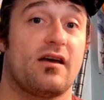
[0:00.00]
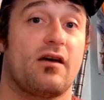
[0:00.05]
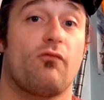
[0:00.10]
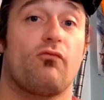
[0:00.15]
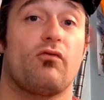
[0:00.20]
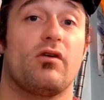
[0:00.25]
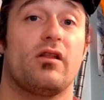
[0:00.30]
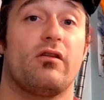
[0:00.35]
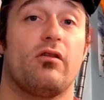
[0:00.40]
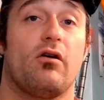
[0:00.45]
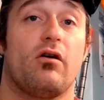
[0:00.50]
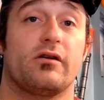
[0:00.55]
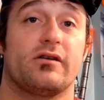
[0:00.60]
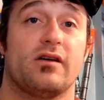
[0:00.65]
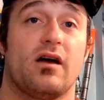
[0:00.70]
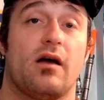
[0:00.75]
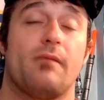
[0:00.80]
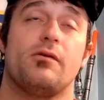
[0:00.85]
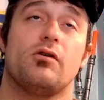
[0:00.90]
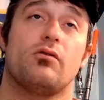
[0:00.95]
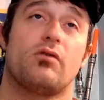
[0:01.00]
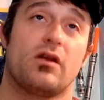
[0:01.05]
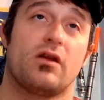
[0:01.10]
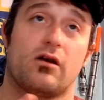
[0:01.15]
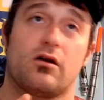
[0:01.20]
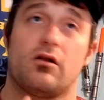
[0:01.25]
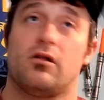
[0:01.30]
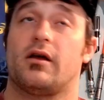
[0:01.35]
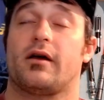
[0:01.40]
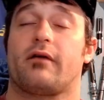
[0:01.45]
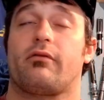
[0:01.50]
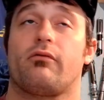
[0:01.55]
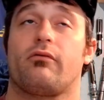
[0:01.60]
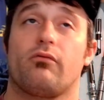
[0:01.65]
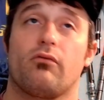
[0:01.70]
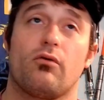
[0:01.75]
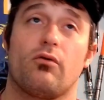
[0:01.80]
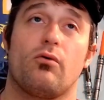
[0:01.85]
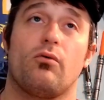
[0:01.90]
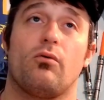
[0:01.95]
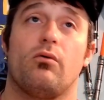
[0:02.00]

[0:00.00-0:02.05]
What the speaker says: really long time, you can click through